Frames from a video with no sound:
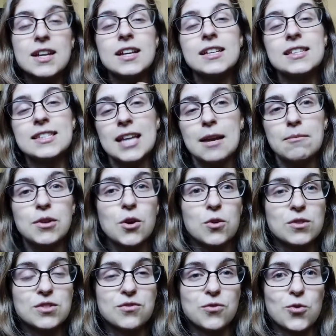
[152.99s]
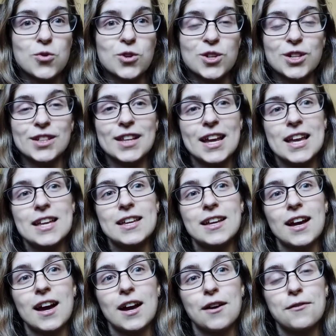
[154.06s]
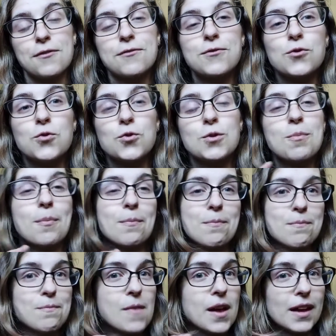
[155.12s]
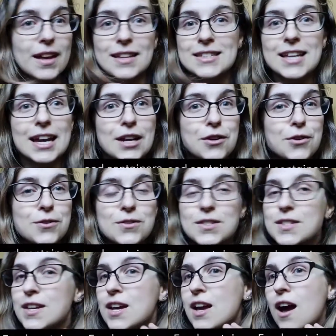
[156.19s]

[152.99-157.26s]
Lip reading: Same goes for food containers.